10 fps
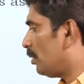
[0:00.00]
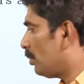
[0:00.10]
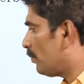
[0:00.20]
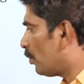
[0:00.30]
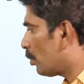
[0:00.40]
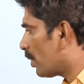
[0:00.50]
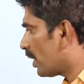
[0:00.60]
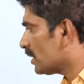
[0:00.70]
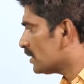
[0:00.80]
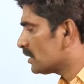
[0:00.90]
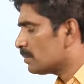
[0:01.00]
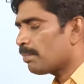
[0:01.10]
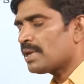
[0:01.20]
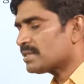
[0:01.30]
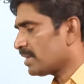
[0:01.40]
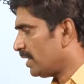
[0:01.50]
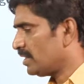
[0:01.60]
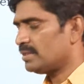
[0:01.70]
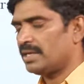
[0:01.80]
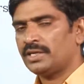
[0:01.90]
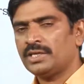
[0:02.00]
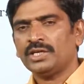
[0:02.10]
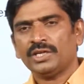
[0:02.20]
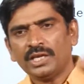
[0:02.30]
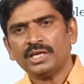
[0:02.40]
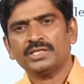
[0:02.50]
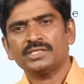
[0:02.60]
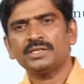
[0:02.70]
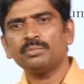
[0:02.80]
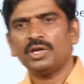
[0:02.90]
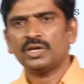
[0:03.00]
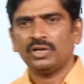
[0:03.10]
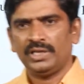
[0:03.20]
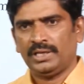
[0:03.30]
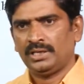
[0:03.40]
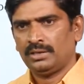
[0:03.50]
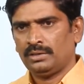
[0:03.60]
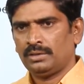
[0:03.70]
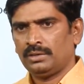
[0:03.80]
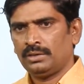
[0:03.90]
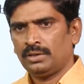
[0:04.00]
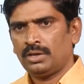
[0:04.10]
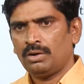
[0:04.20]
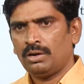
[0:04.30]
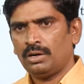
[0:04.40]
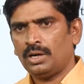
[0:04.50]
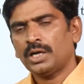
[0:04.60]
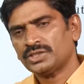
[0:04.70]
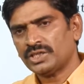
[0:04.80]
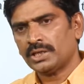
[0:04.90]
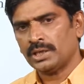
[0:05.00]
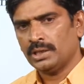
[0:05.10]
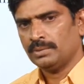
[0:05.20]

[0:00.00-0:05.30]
before product, plus sign is there. In symbolically or general,